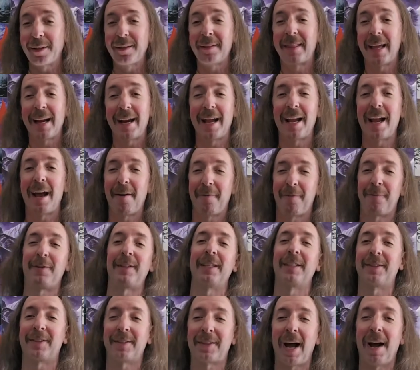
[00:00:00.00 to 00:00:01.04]
that I have
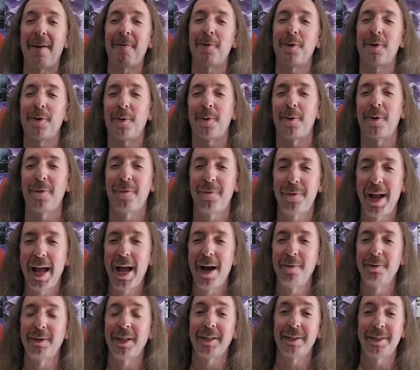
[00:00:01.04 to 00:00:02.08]
discovered or
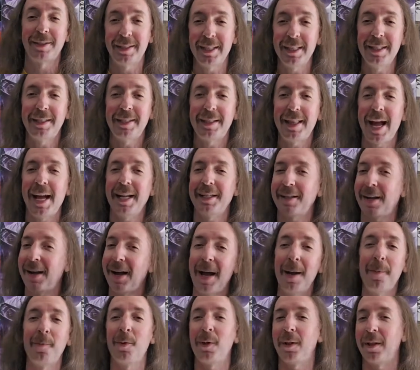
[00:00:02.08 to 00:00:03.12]
found since that
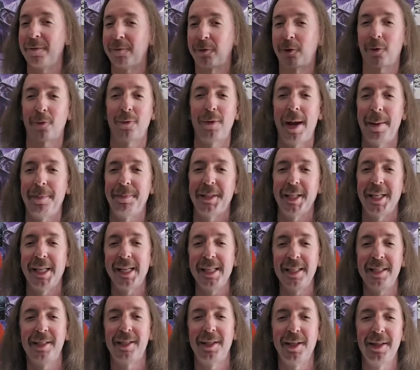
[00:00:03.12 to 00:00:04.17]
time will have crept
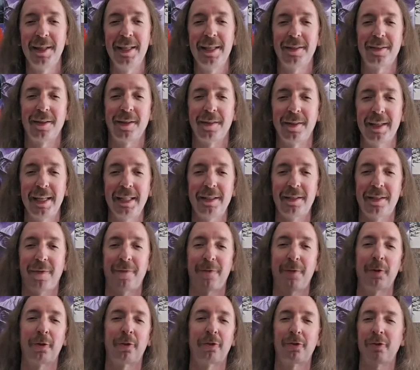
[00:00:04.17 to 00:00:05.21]
into this list
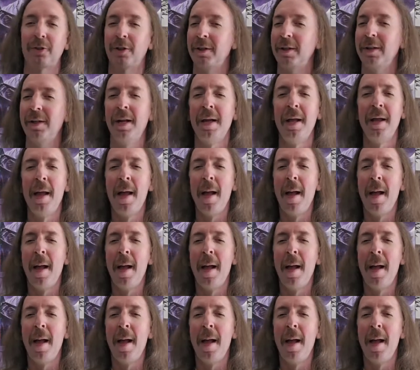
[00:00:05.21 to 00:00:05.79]
for sure.